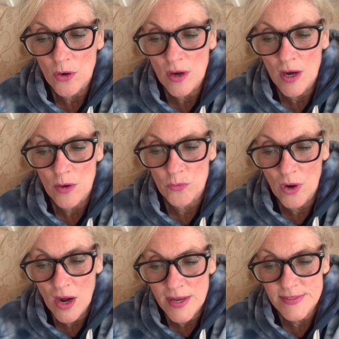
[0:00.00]

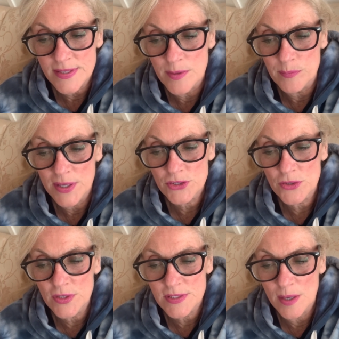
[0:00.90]
Rise and measure
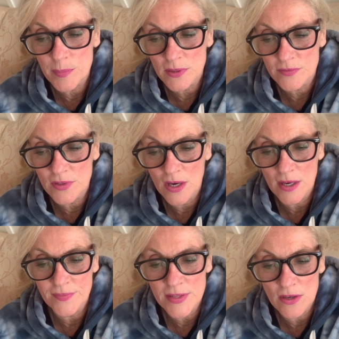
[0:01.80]
the temple of
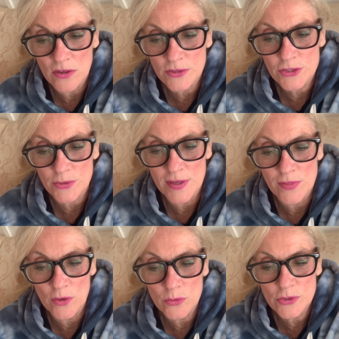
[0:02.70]
God, the altar,
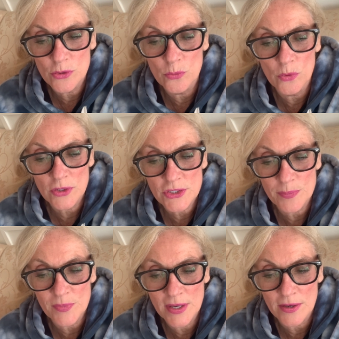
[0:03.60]
and those who
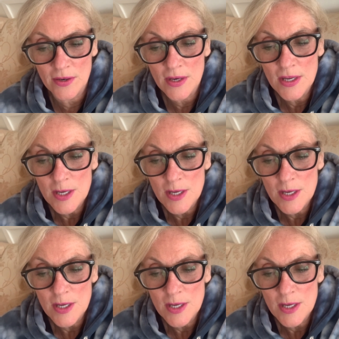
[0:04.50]
worship there.